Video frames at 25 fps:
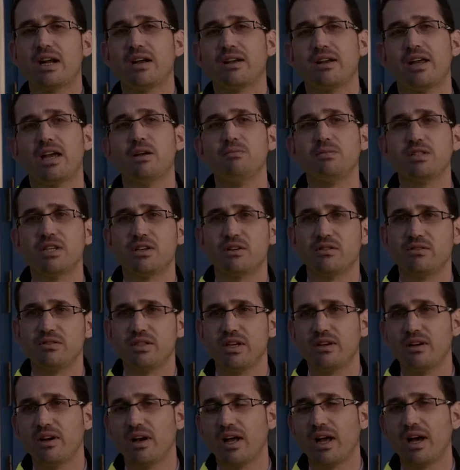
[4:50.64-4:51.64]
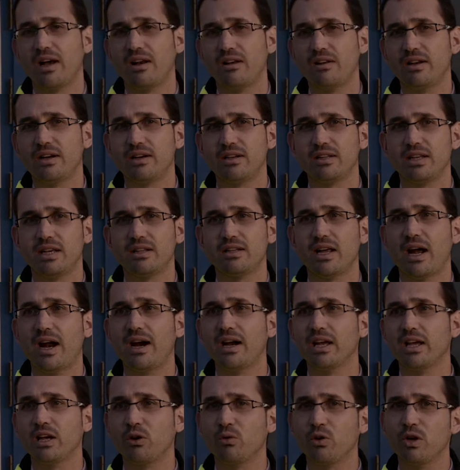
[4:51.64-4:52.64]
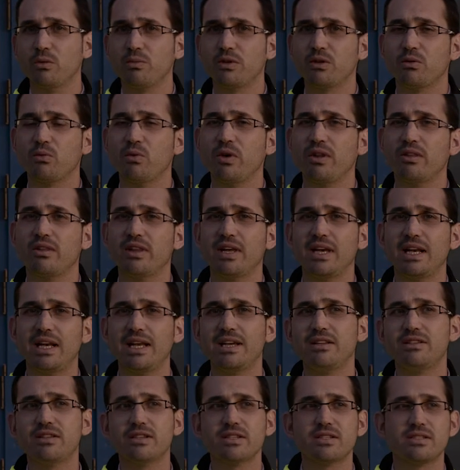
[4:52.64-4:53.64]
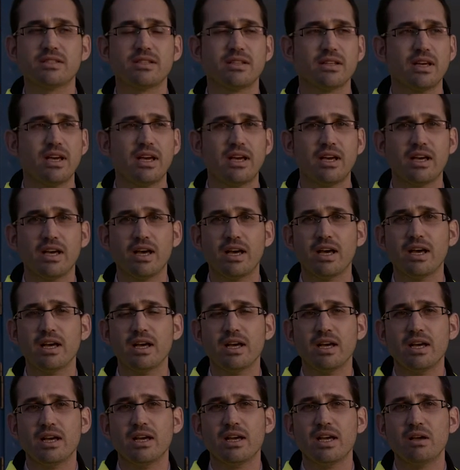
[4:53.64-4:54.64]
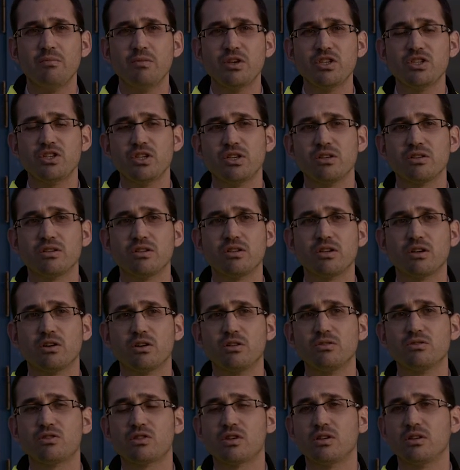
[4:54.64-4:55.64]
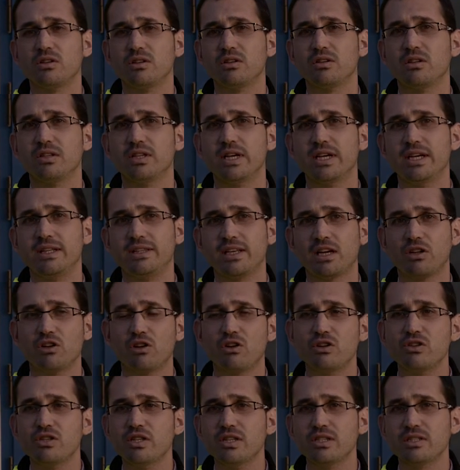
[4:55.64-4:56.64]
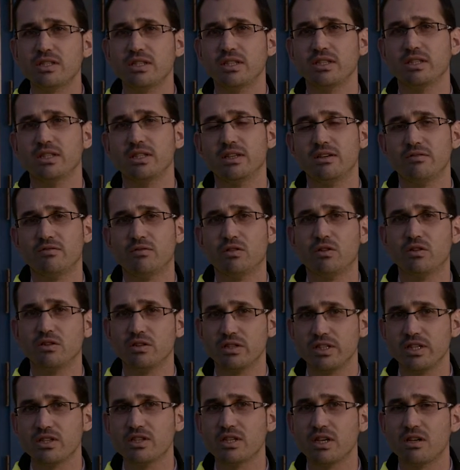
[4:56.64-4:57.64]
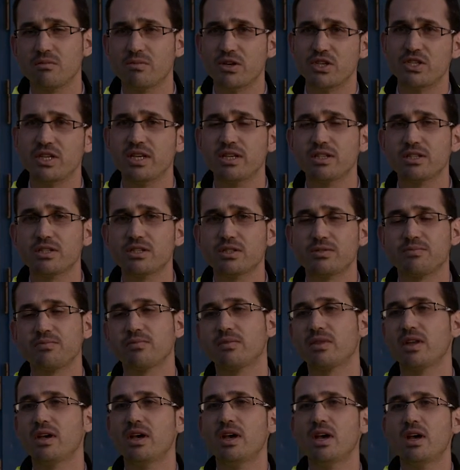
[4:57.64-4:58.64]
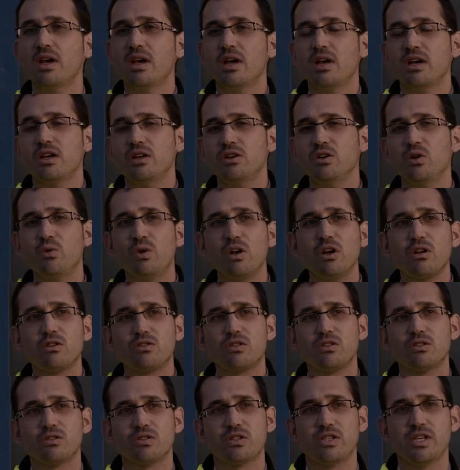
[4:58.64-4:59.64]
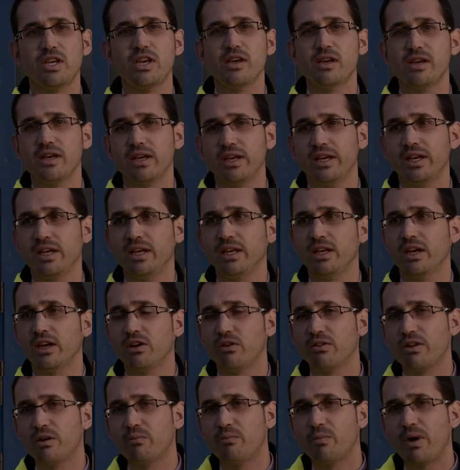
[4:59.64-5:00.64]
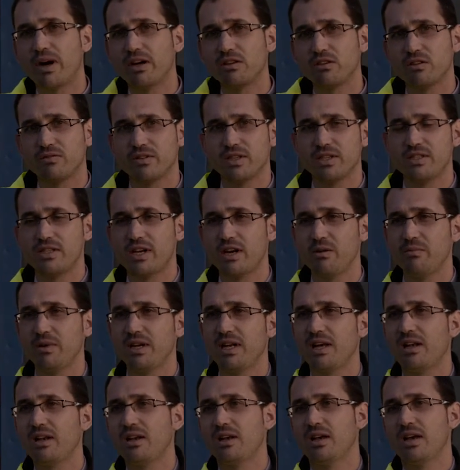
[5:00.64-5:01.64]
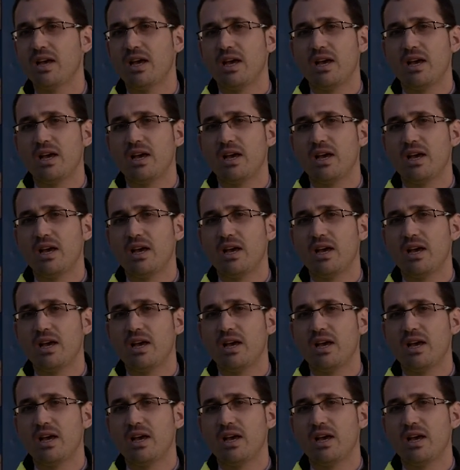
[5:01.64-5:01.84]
and empty container handler that are equipped with the latest emission control technologies for diesel machines. You will also see in another part of the terminal